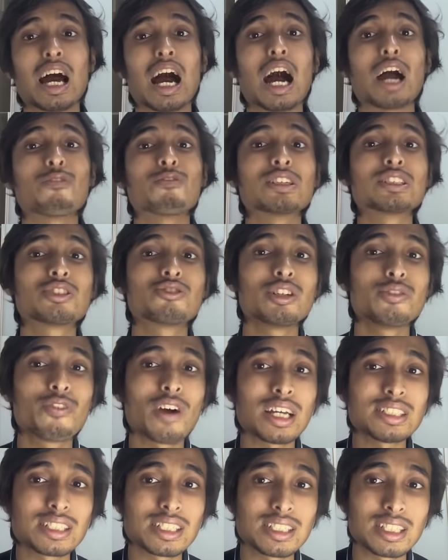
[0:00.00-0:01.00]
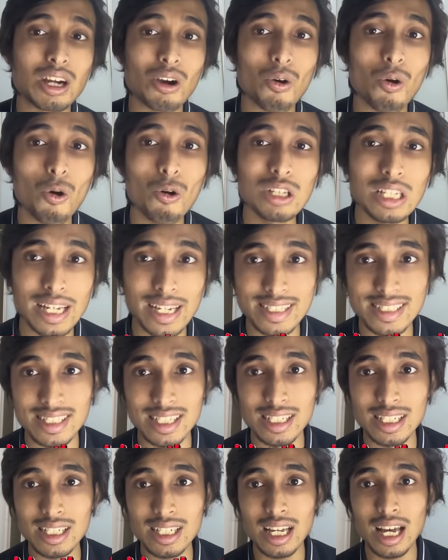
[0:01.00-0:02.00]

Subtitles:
I was revising the whole essay.